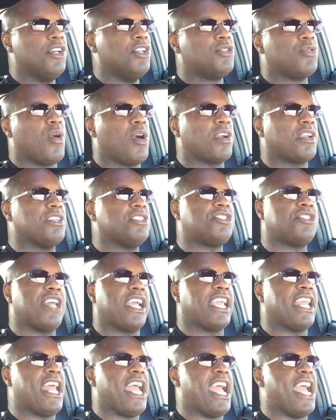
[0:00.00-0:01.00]
twerking,
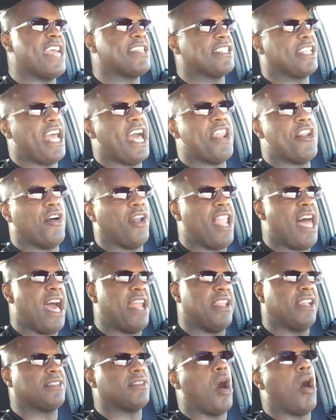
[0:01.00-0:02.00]
shaking their hands, and I know a lot of niggas,